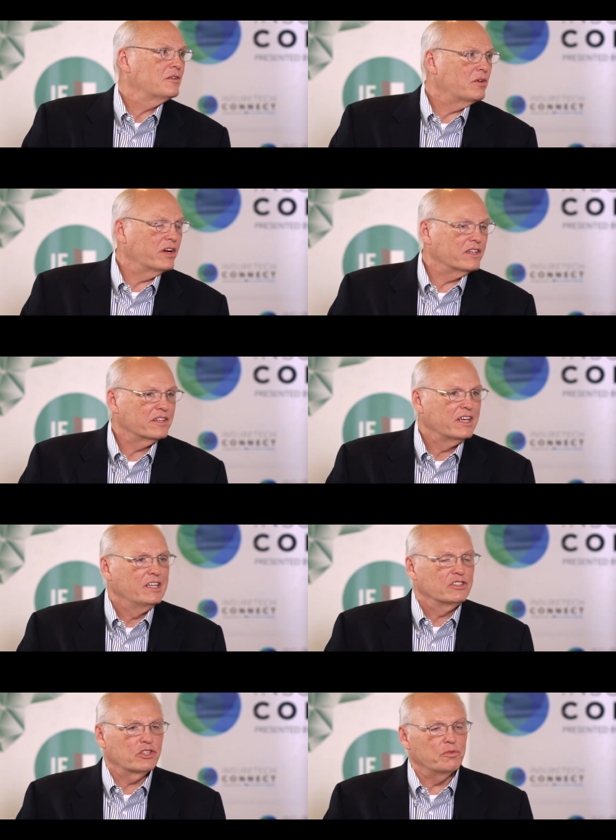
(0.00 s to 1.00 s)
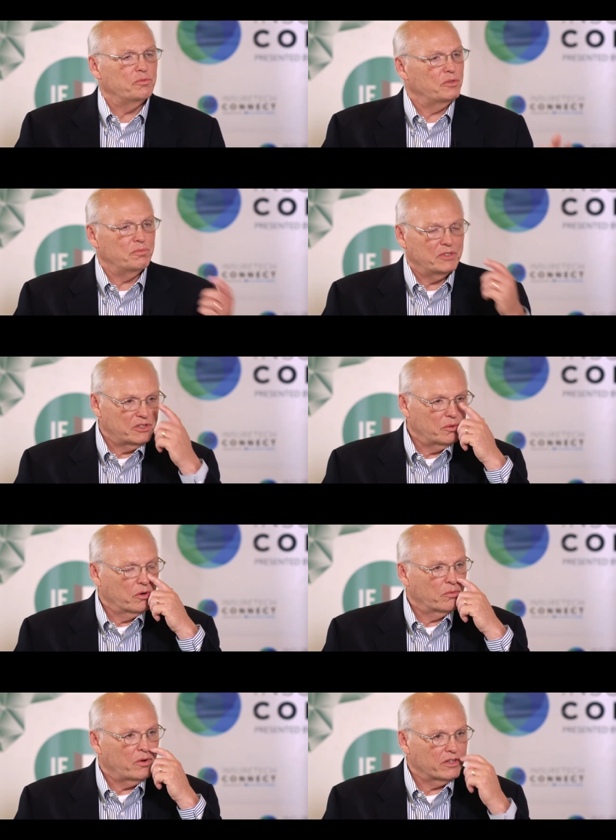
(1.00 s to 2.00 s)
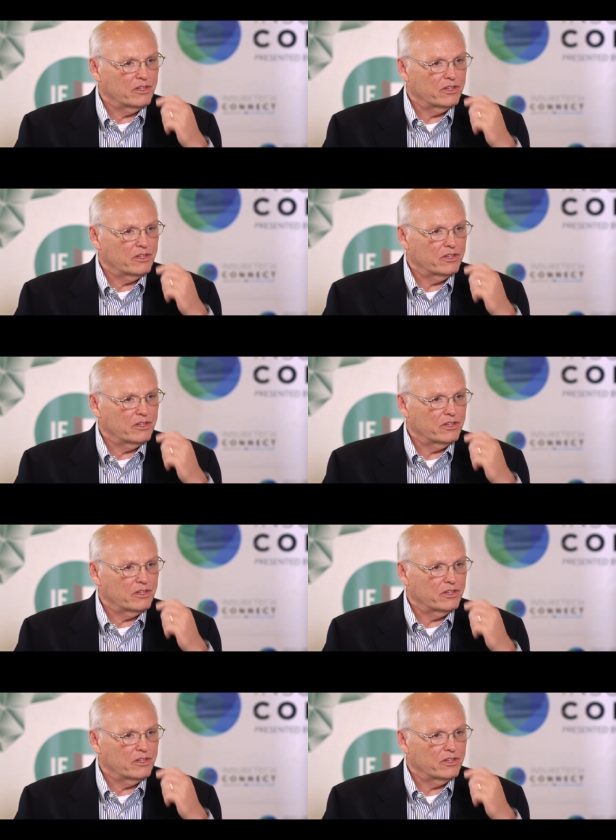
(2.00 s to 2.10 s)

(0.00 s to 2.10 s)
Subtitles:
Right. So you mentioned a word a while